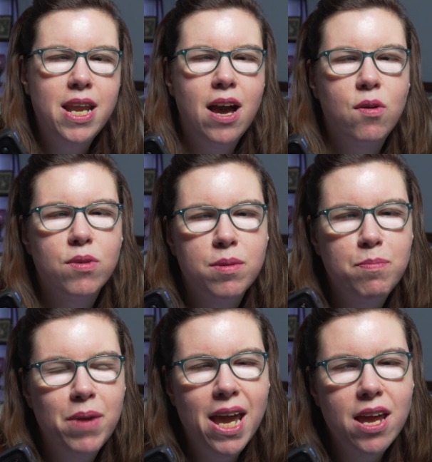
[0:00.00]
Now, the
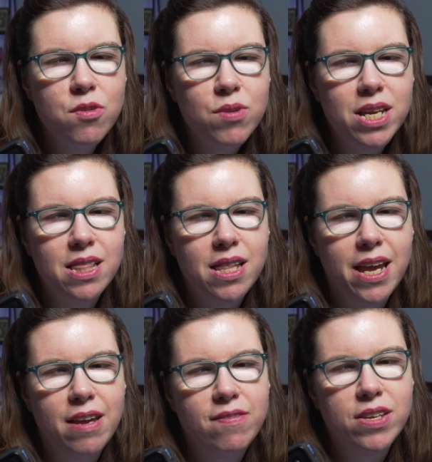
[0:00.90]
battery
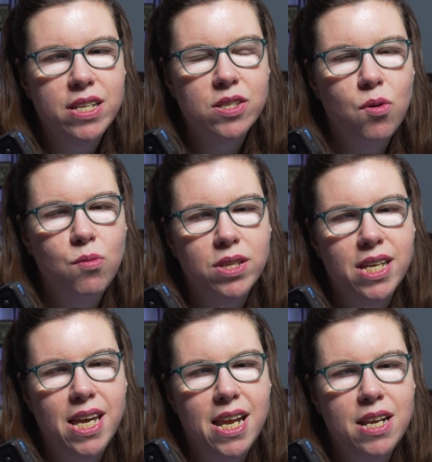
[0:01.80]
life is
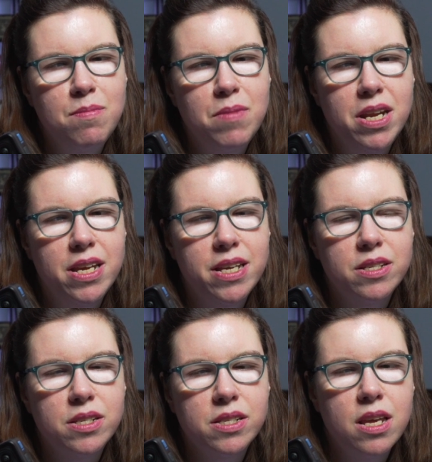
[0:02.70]
only 80
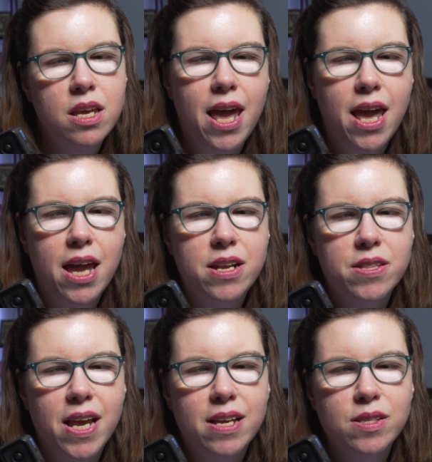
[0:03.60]
minutes,
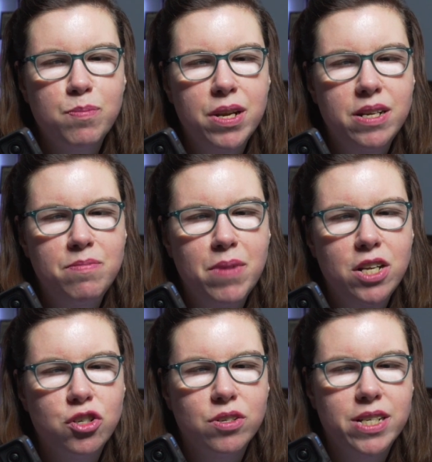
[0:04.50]
and that's been a
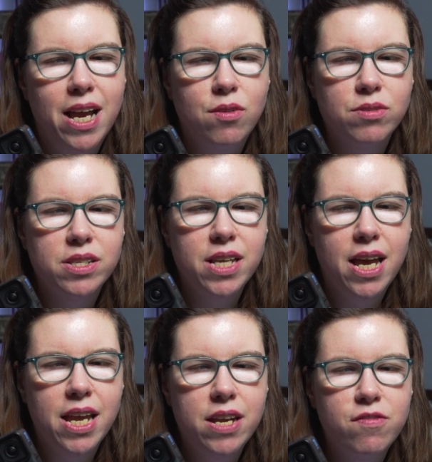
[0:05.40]
major
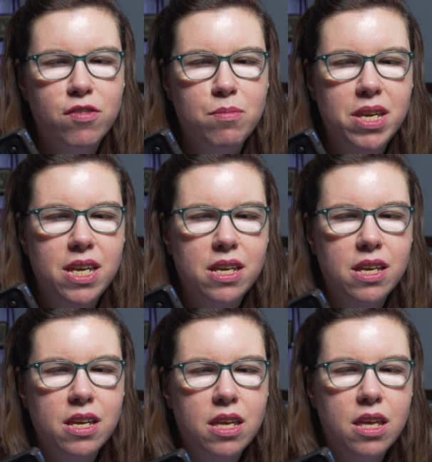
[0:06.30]
downside for me.
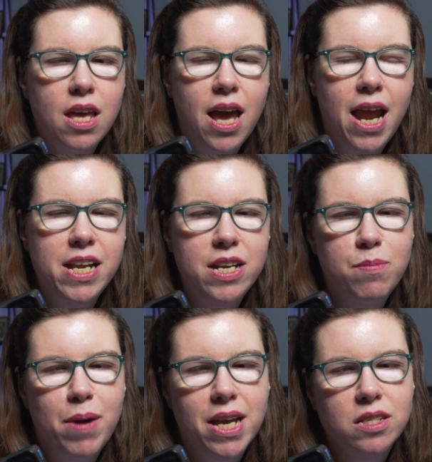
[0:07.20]
I need
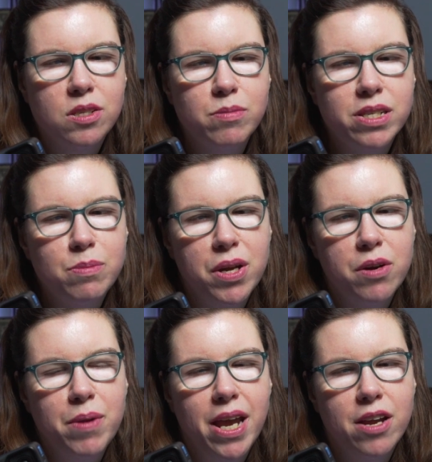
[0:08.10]
to buy some
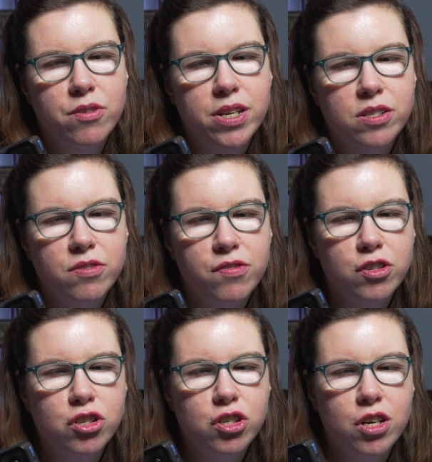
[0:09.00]
spare batteries
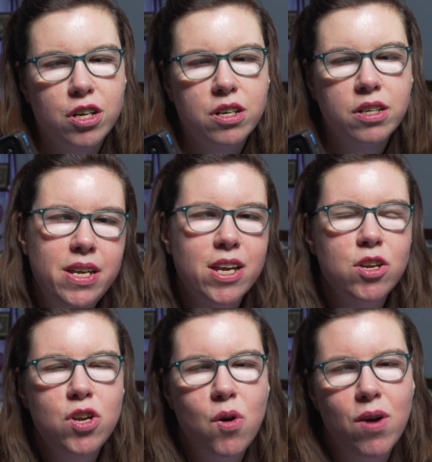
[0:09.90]
for sure. Now,
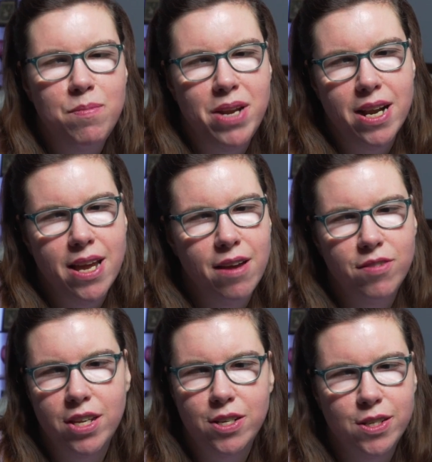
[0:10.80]
you know I'm not
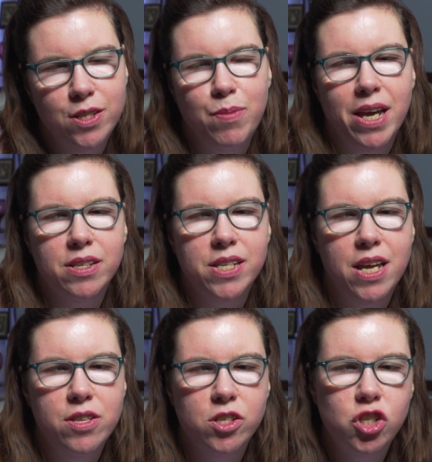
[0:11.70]
heavy into specs
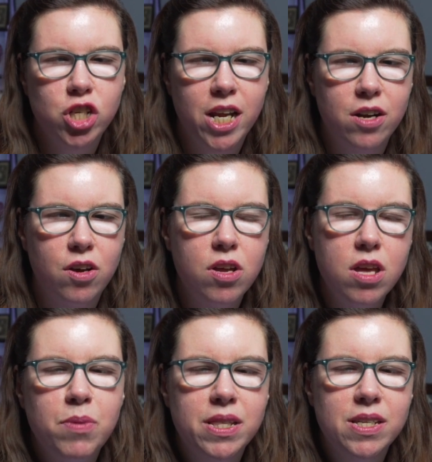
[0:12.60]
on this channel,
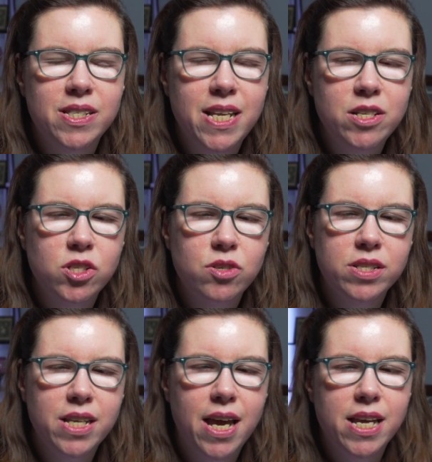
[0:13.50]
but the sensor
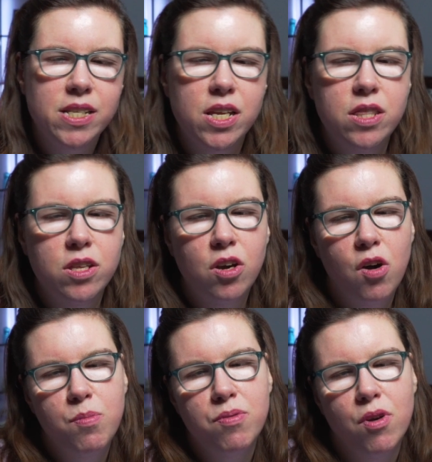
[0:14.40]
size in the
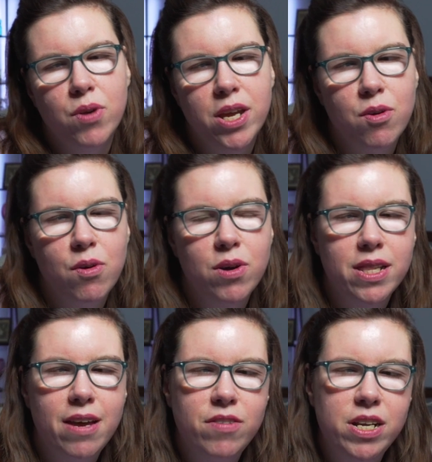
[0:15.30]
GoPro Hero
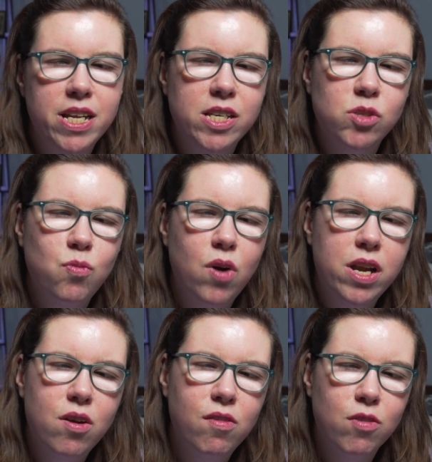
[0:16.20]
11 is
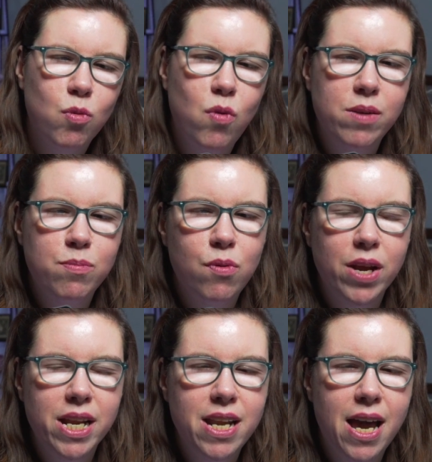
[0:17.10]

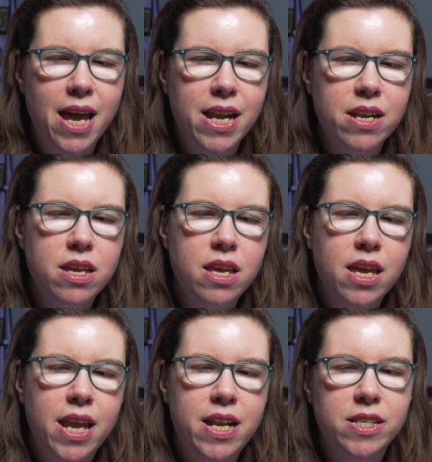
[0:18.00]
1:1.9,
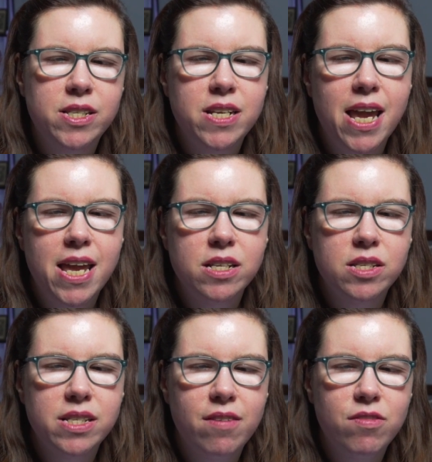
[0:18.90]
and it's an
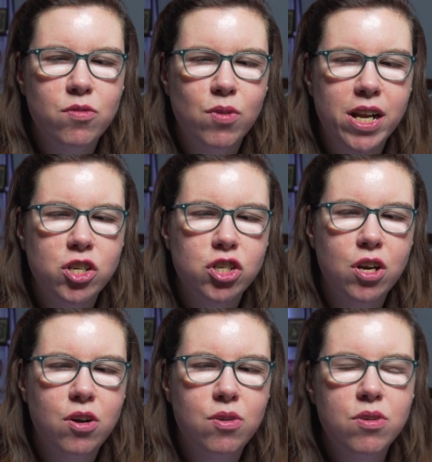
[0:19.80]
8:7
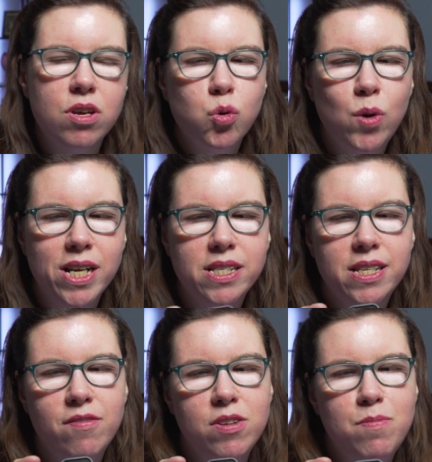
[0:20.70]
ratio,
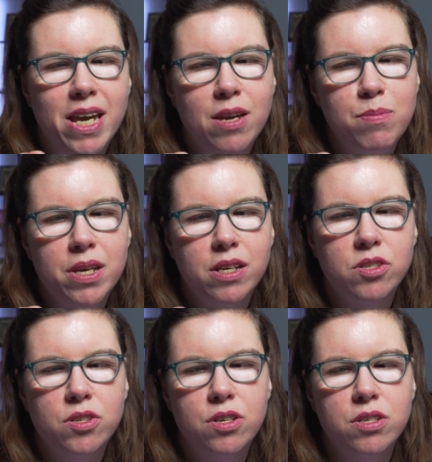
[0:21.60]
27
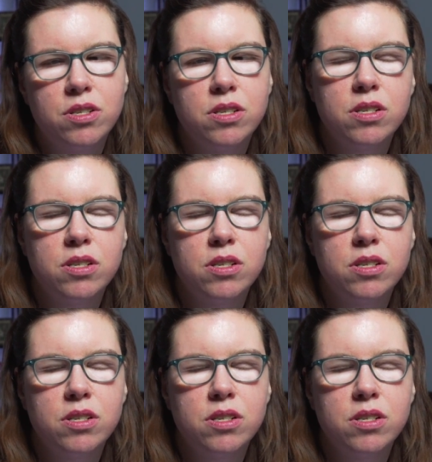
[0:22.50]
megapixels.